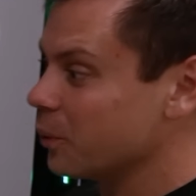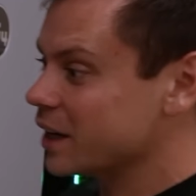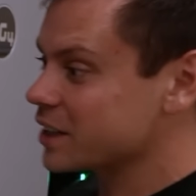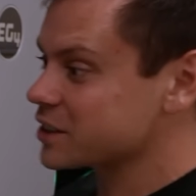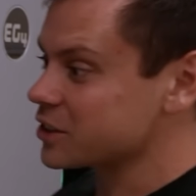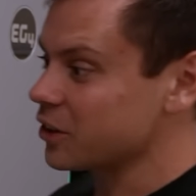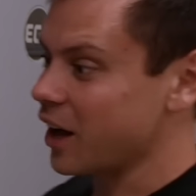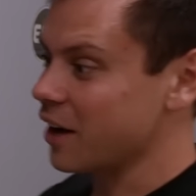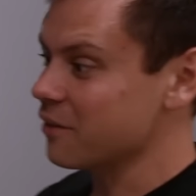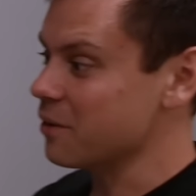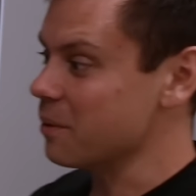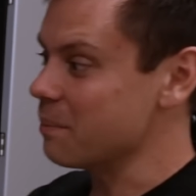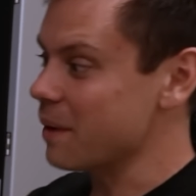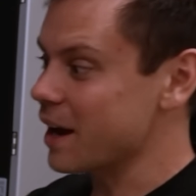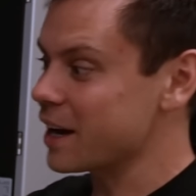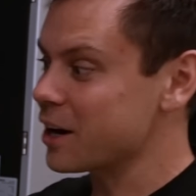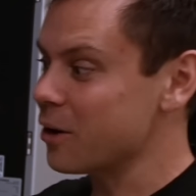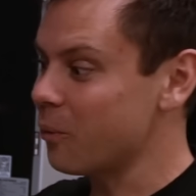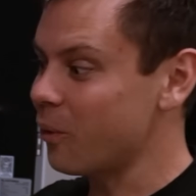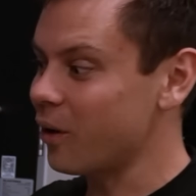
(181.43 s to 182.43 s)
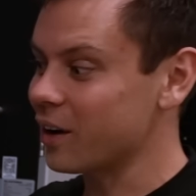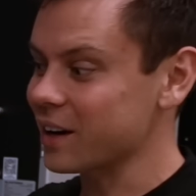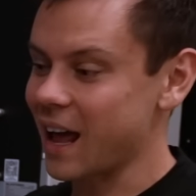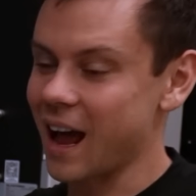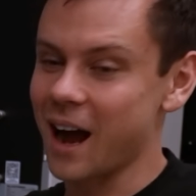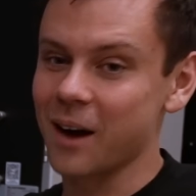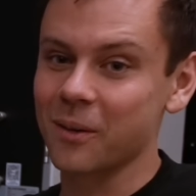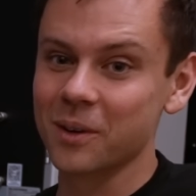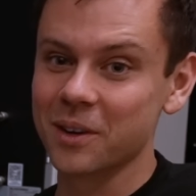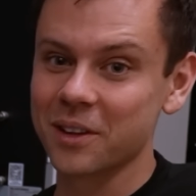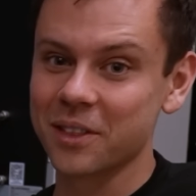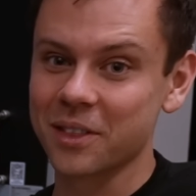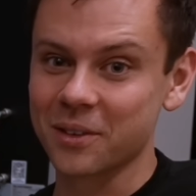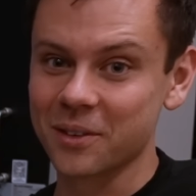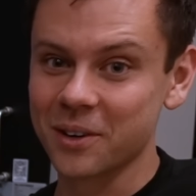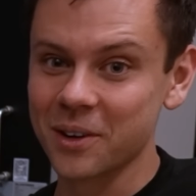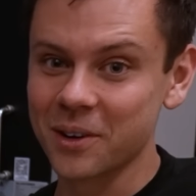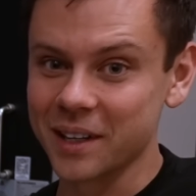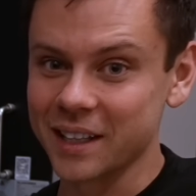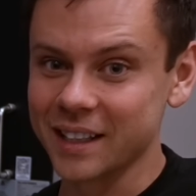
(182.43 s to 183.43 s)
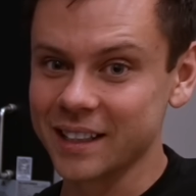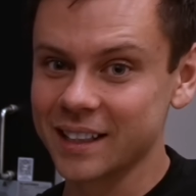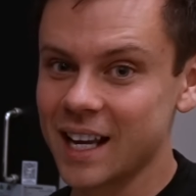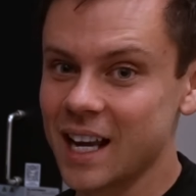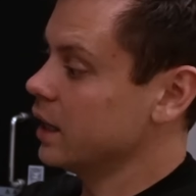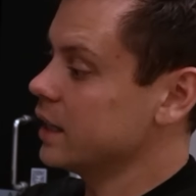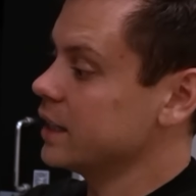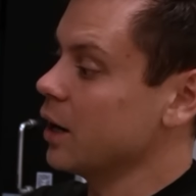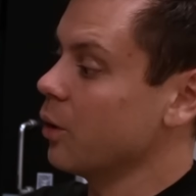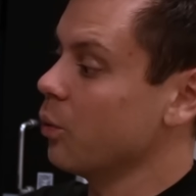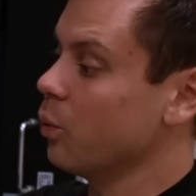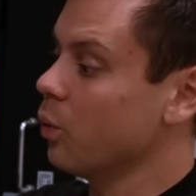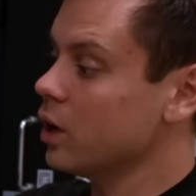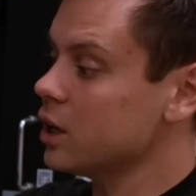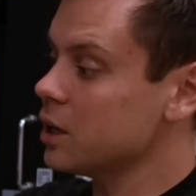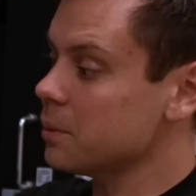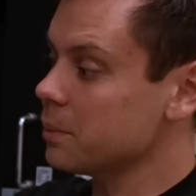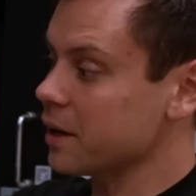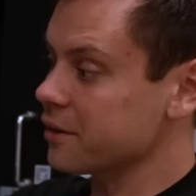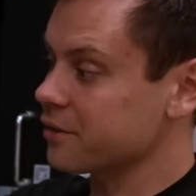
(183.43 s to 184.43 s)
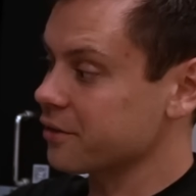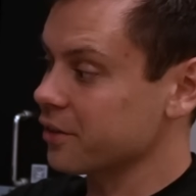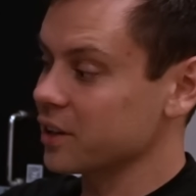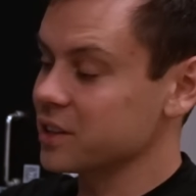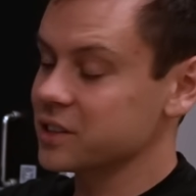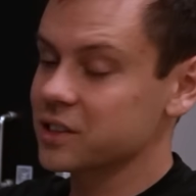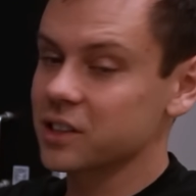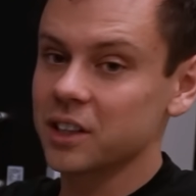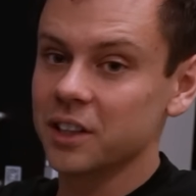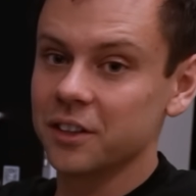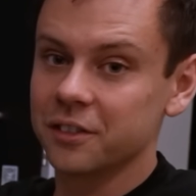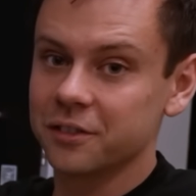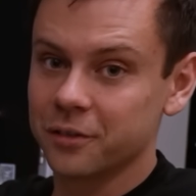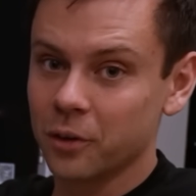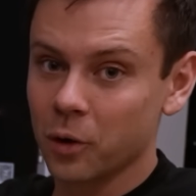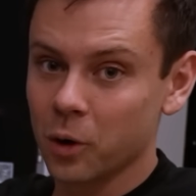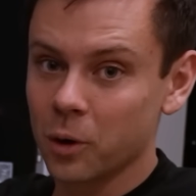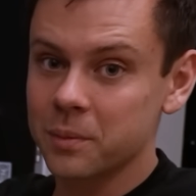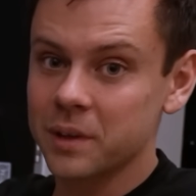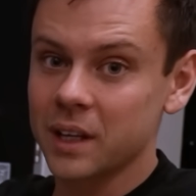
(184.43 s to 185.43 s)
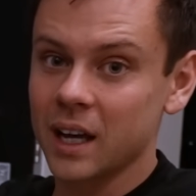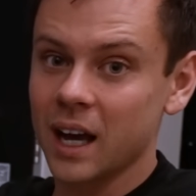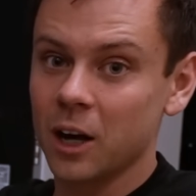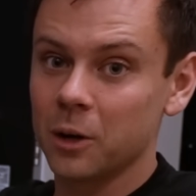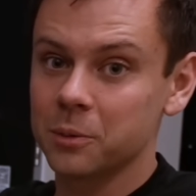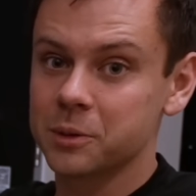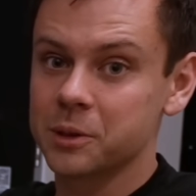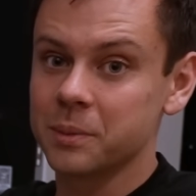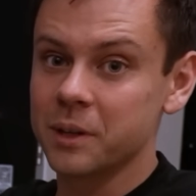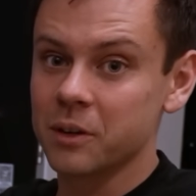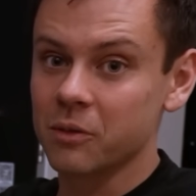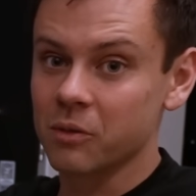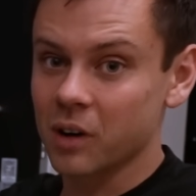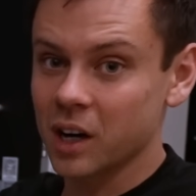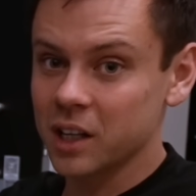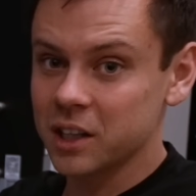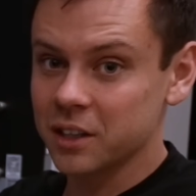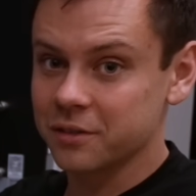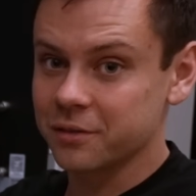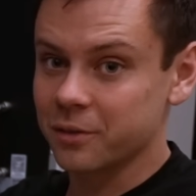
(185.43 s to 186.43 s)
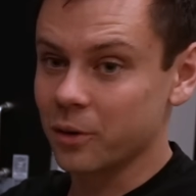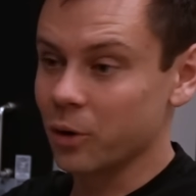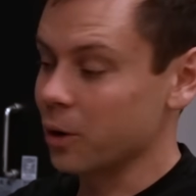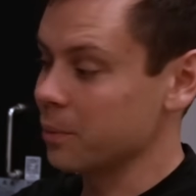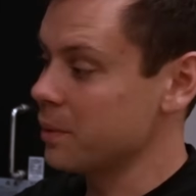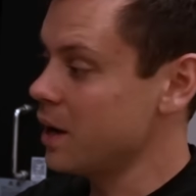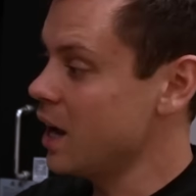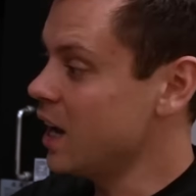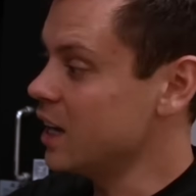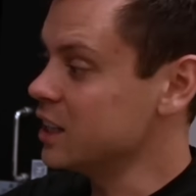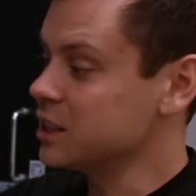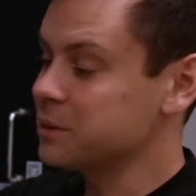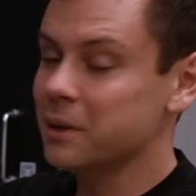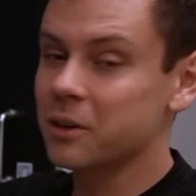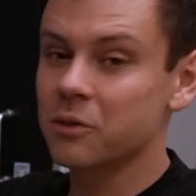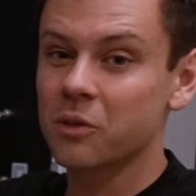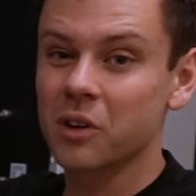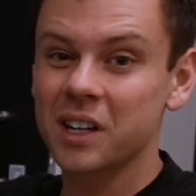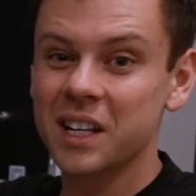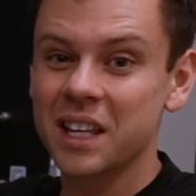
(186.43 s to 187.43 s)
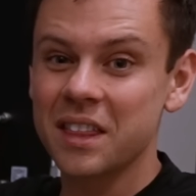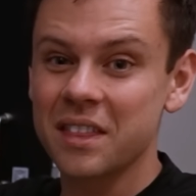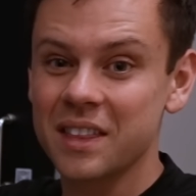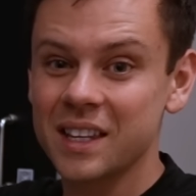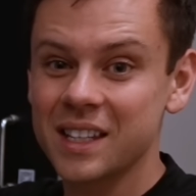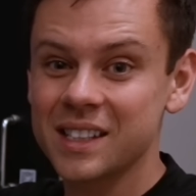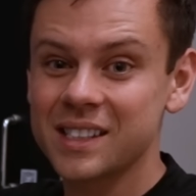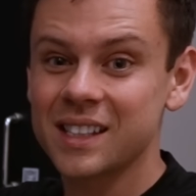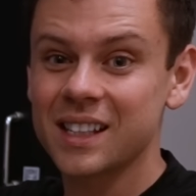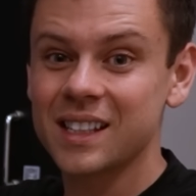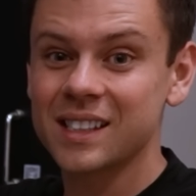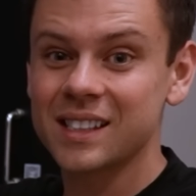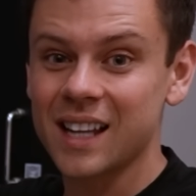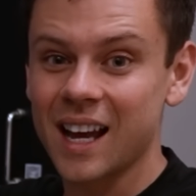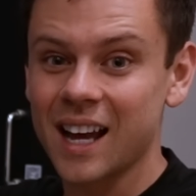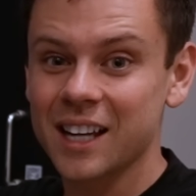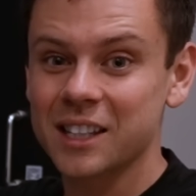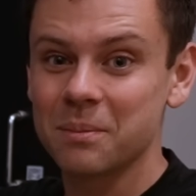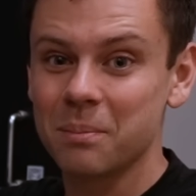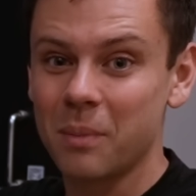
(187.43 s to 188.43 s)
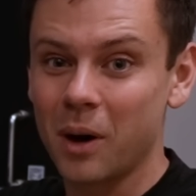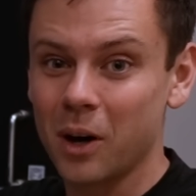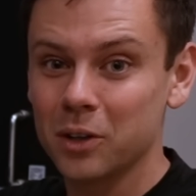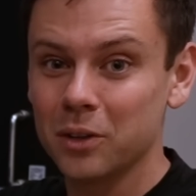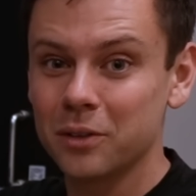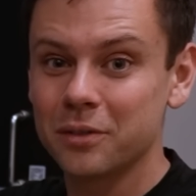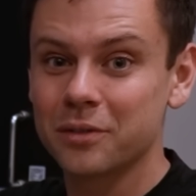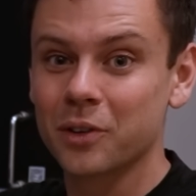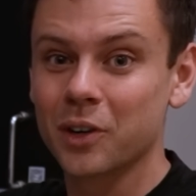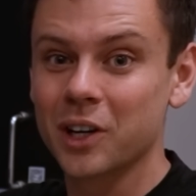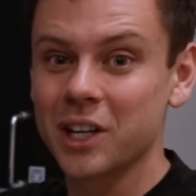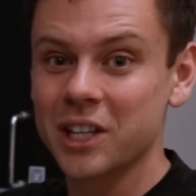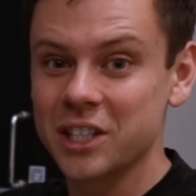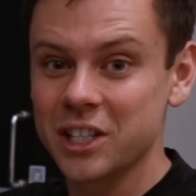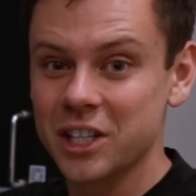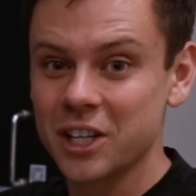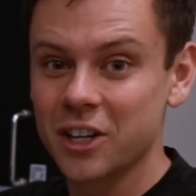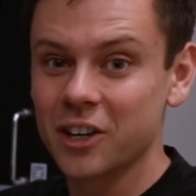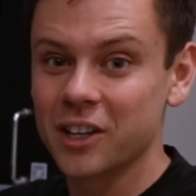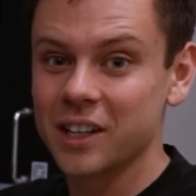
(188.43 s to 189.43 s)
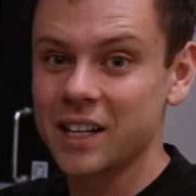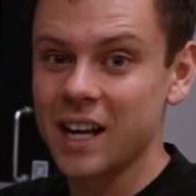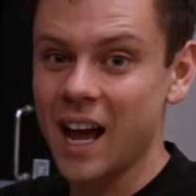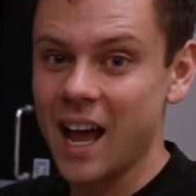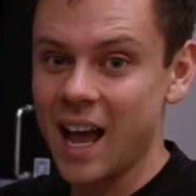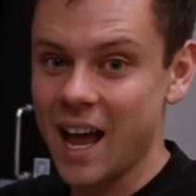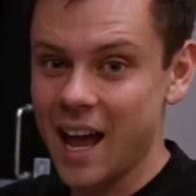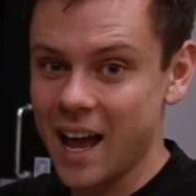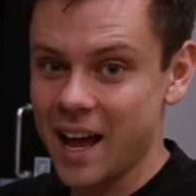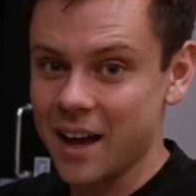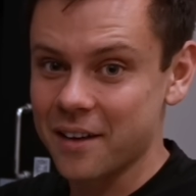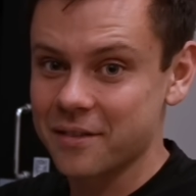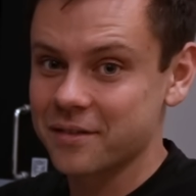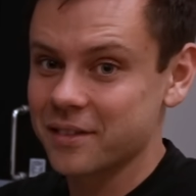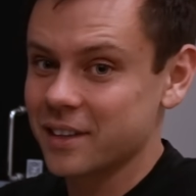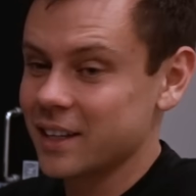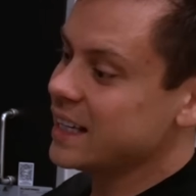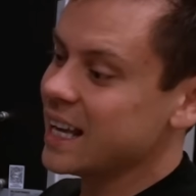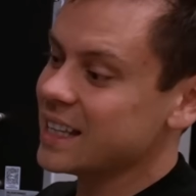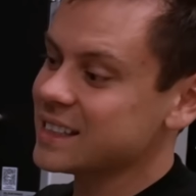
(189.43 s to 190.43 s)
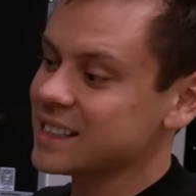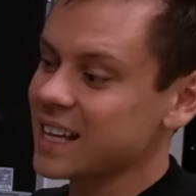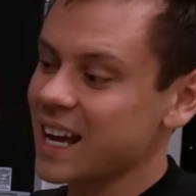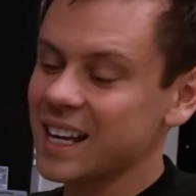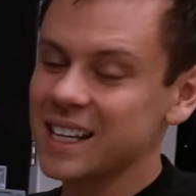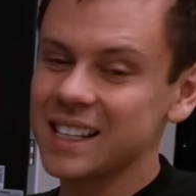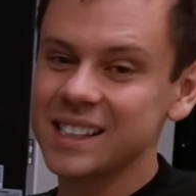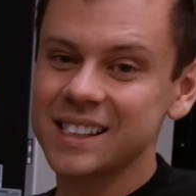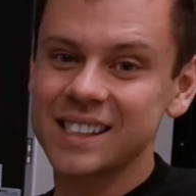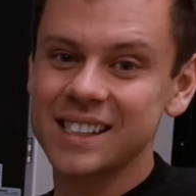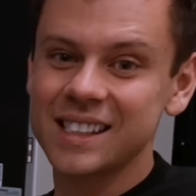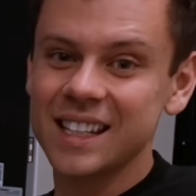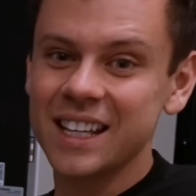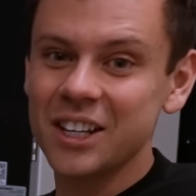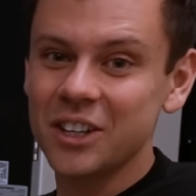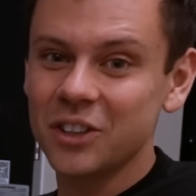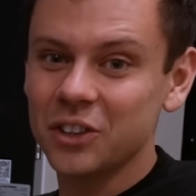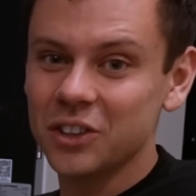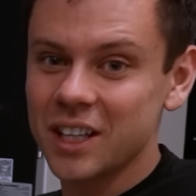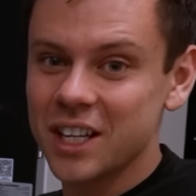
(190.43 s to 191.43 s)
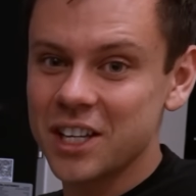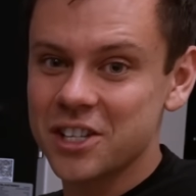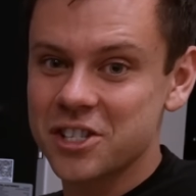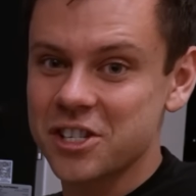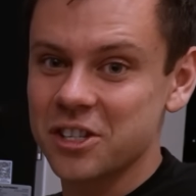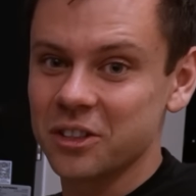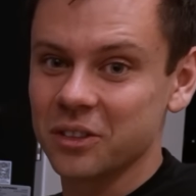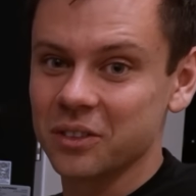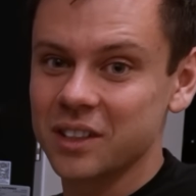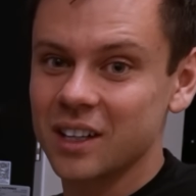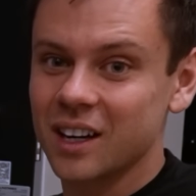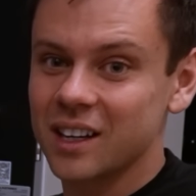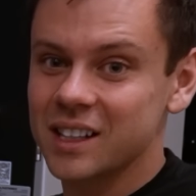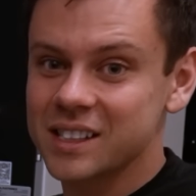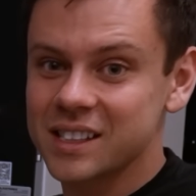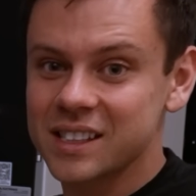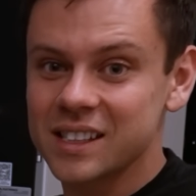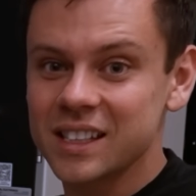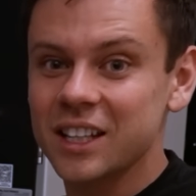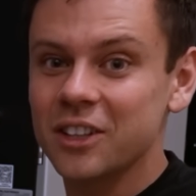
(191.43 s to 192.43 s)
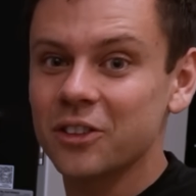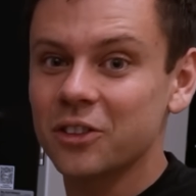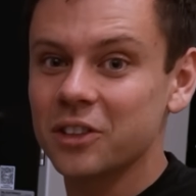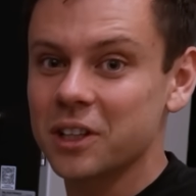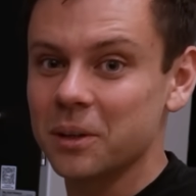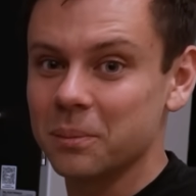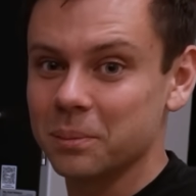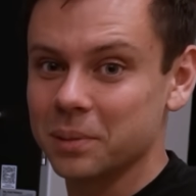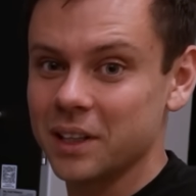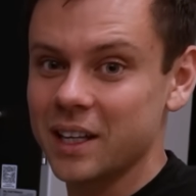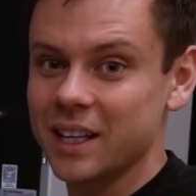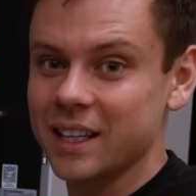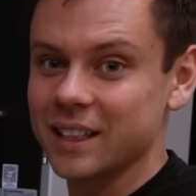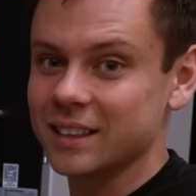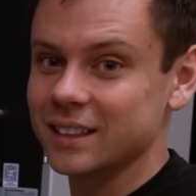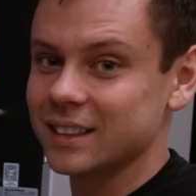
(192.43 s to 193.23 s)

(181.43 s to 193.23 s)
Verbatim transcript: weeks, I'll have a megawatt hour through it. Now, one of my friends on the forum that helps me run the forum has been running this exact model for a year and a half, and he hasn't had a single issue, not a single complaint.